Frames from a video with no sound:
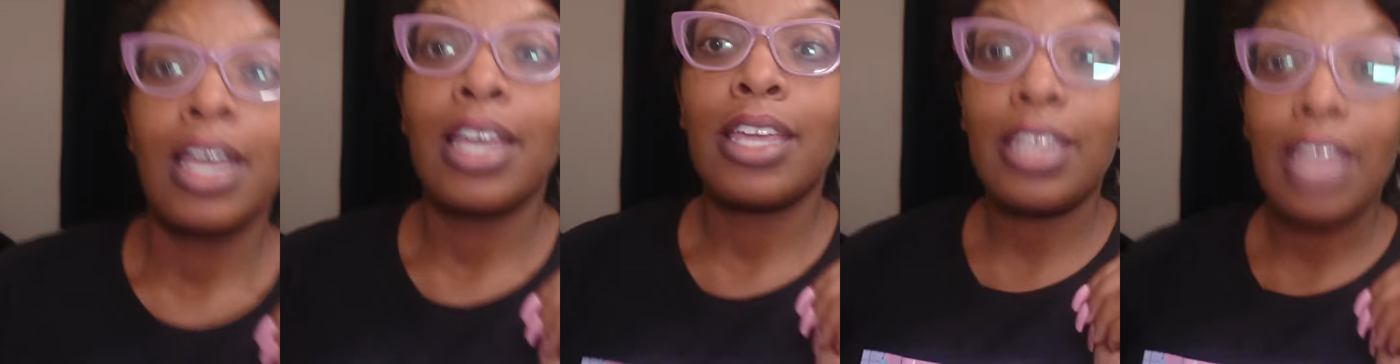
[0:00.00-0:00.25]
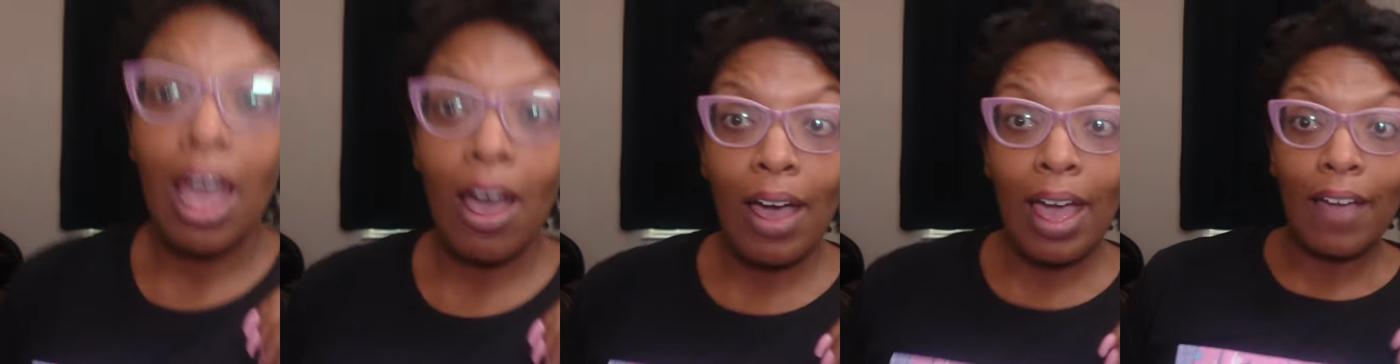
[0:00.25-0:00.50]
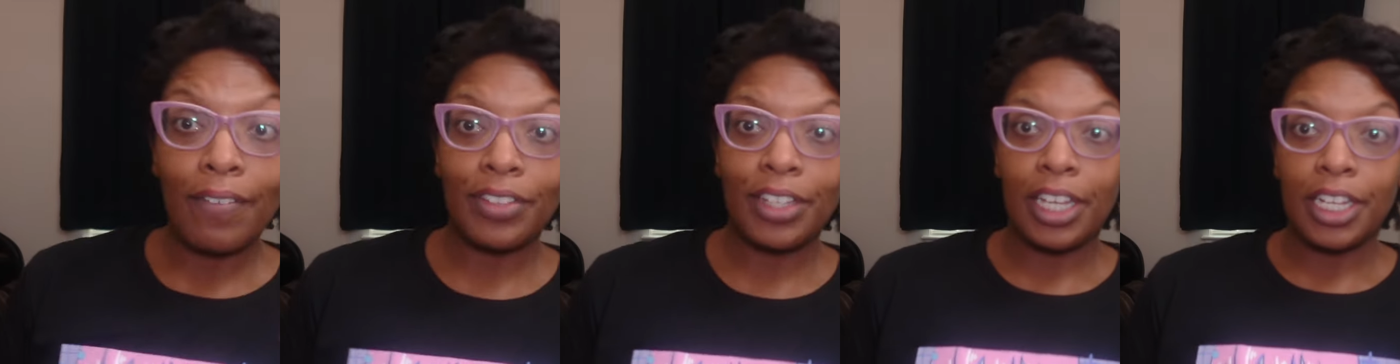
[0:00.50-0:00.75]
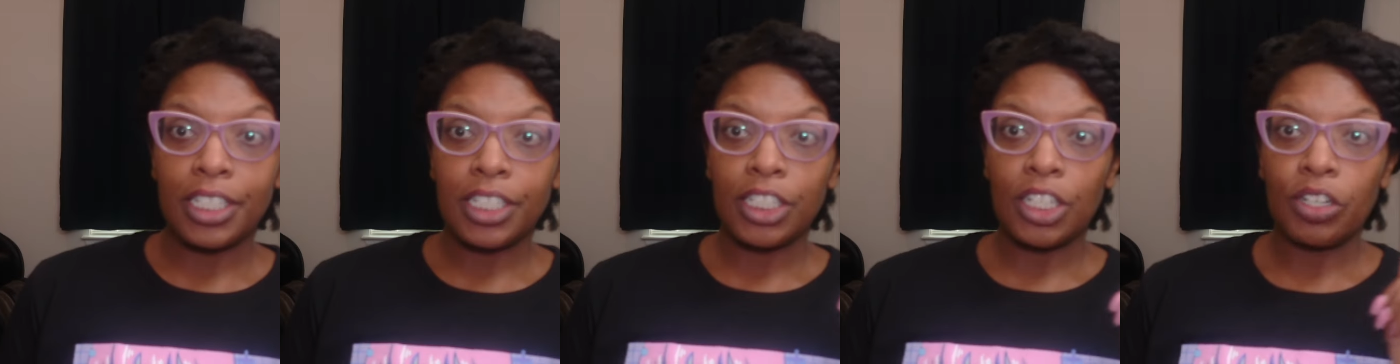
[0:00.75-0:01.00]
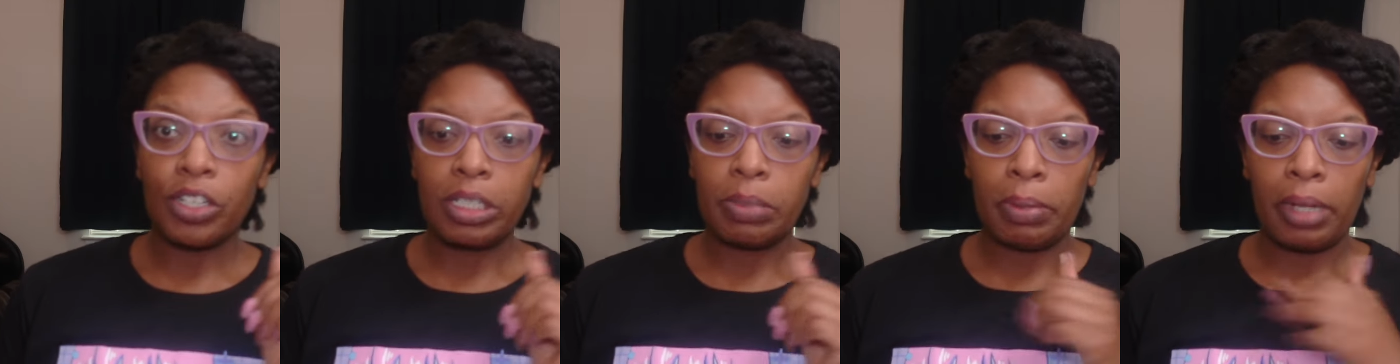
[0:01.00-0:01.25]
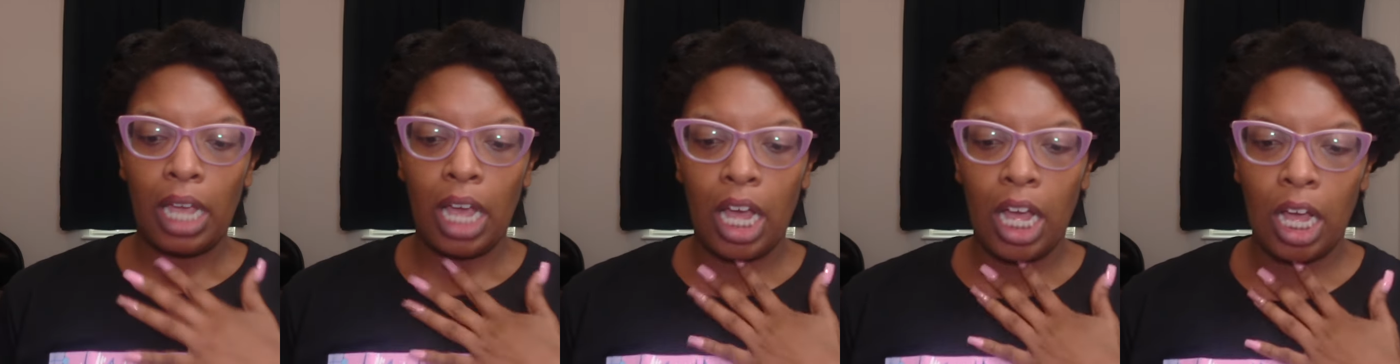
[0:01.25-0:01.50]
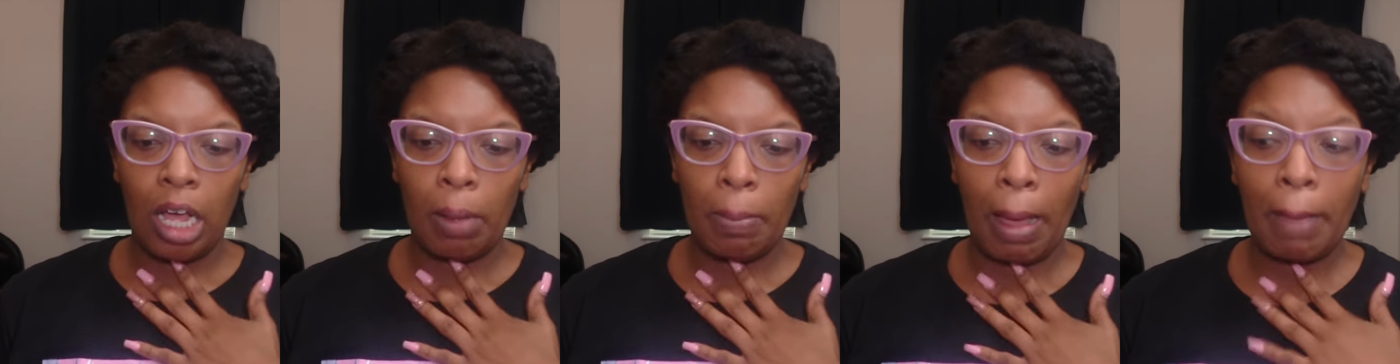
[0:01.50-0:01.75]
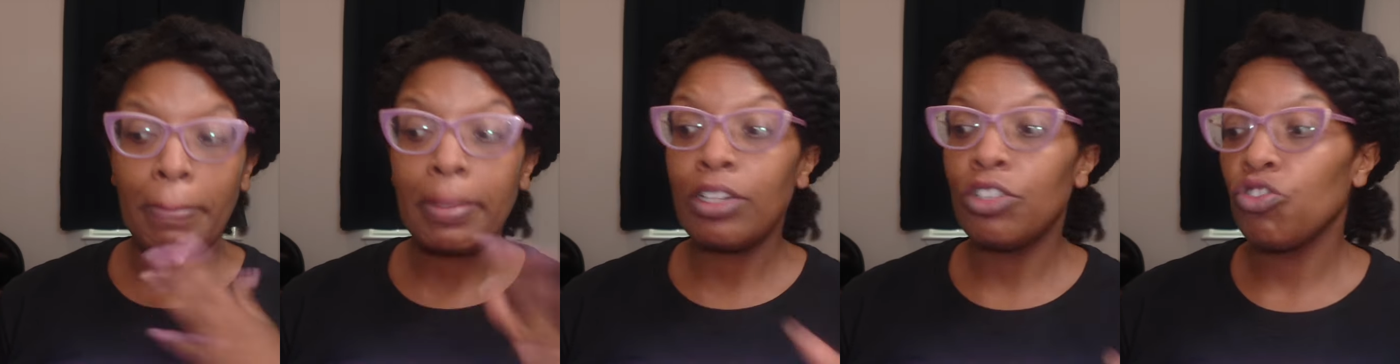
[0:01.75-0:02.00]
Y'all have to excuse me. Um,
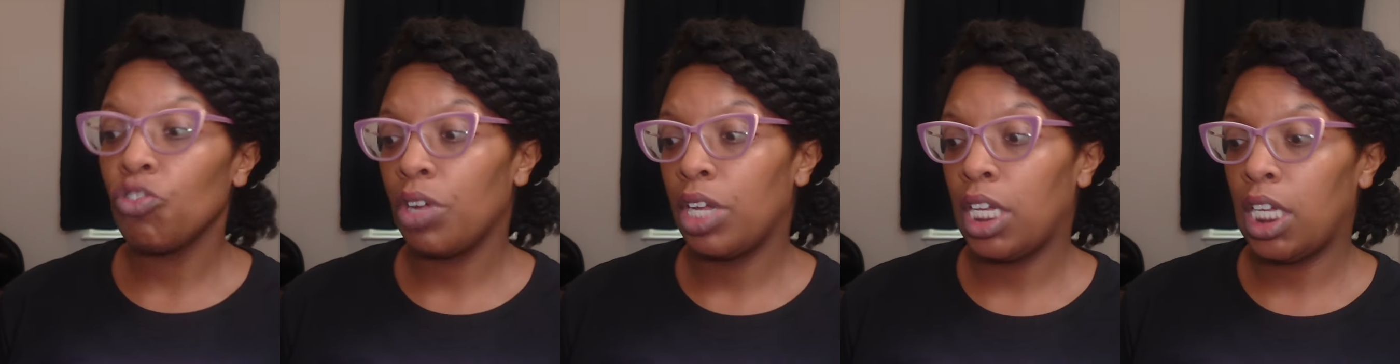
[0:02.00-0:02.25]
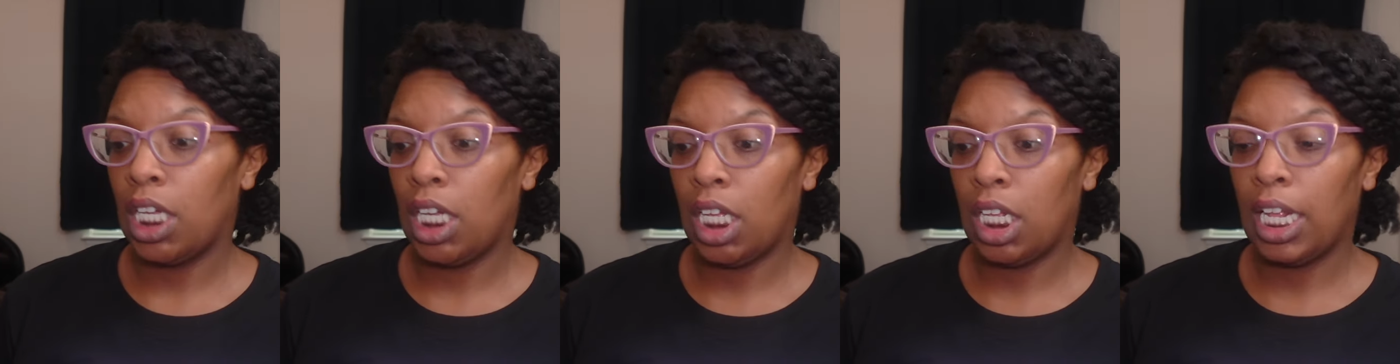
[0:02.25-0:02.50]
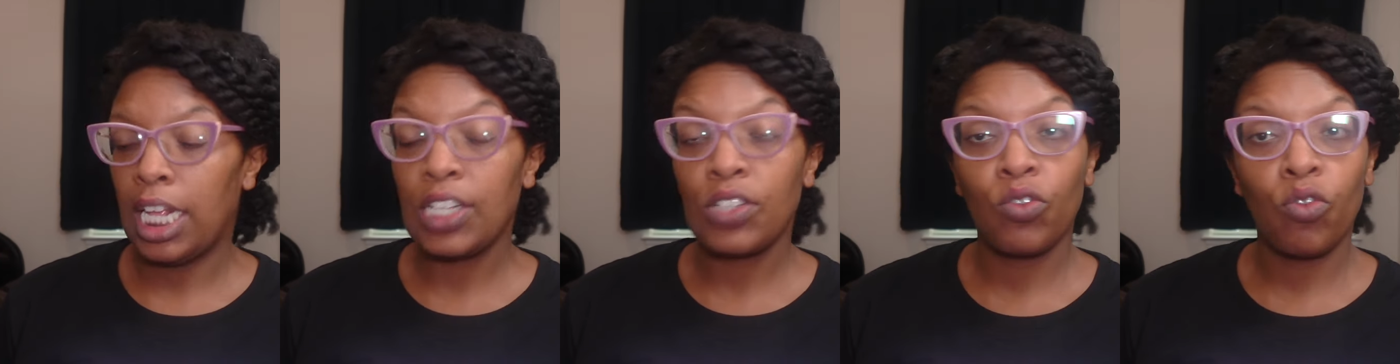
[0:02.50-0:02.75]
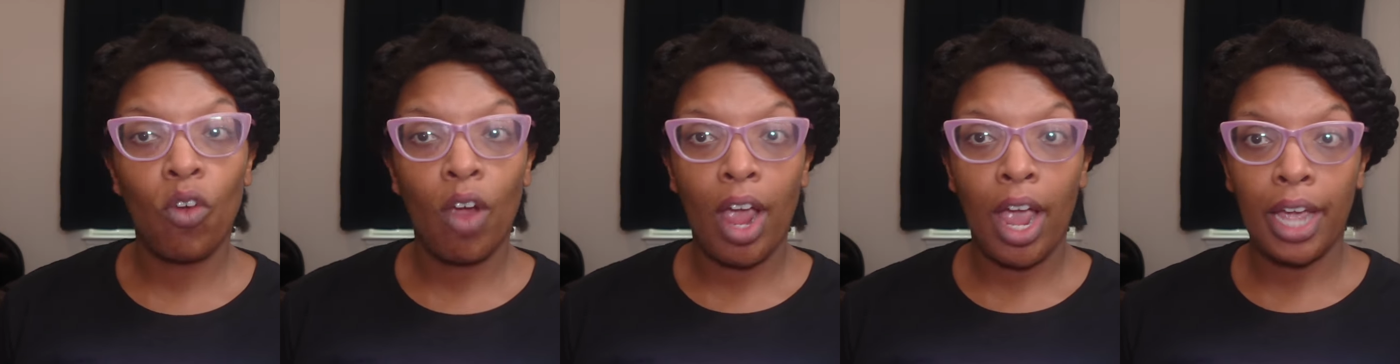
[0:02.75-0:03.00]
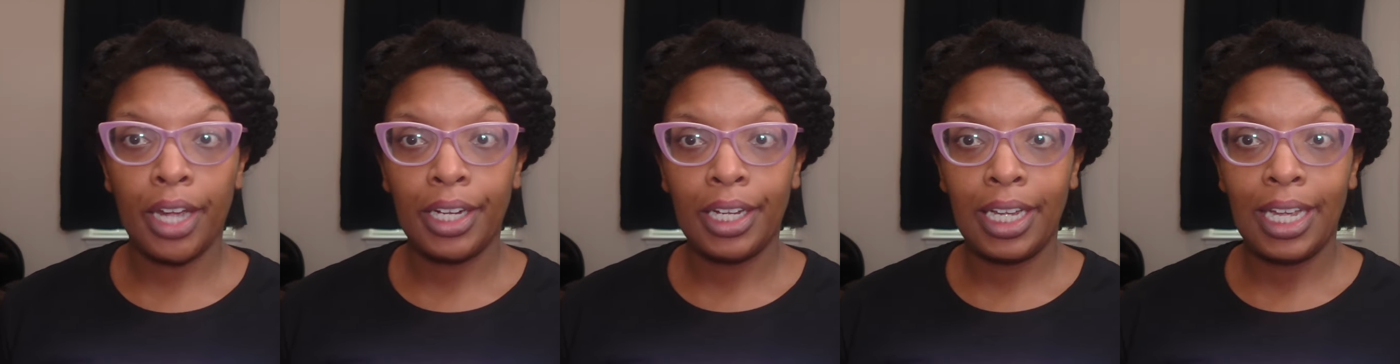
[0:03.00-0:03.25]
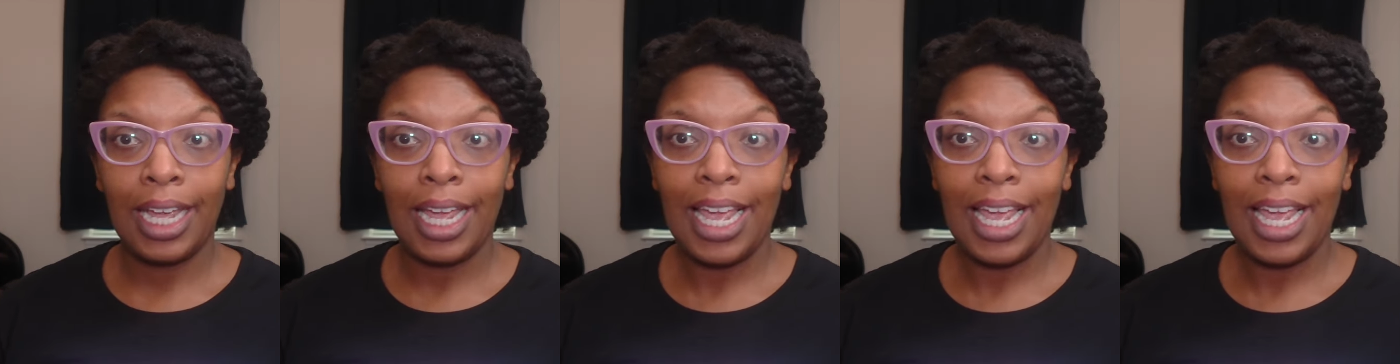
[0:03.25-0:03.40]
I've been drinking. It's Friday.